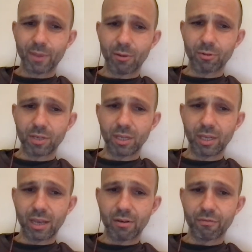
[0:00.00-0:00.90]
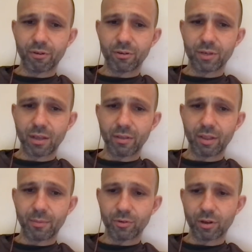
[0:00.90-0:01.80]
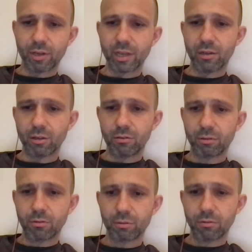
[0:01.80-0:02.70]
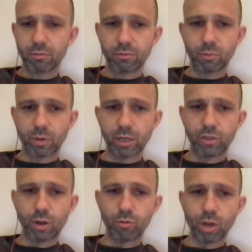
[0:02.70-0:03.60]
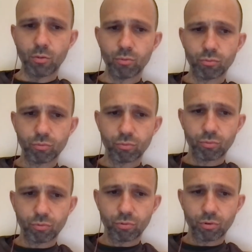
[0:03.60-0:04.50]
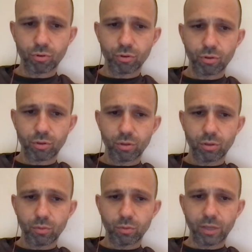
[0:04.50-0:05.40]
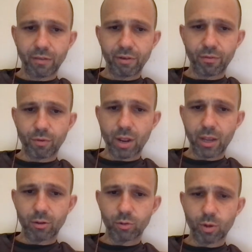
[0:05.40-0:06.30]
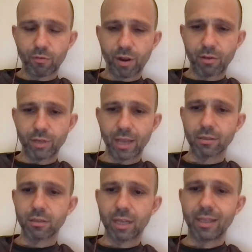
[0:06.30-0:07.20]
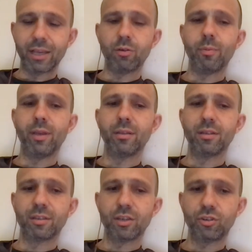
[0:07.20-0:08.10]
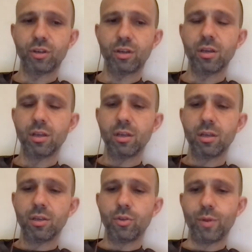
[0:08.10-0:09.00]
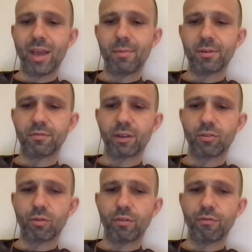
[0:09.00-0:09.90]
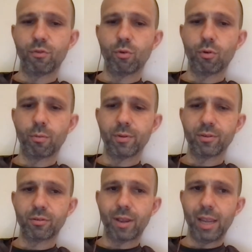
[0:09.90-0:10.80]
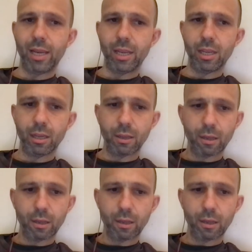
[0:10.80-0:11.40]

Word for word: I was sneaking out at first. Now they let me try. Okay, good. What up, JoJo? Will Devin and Ryan go 12 rounds? Yes, I think it'll be a decision, unanimous victory for Mr. Haney.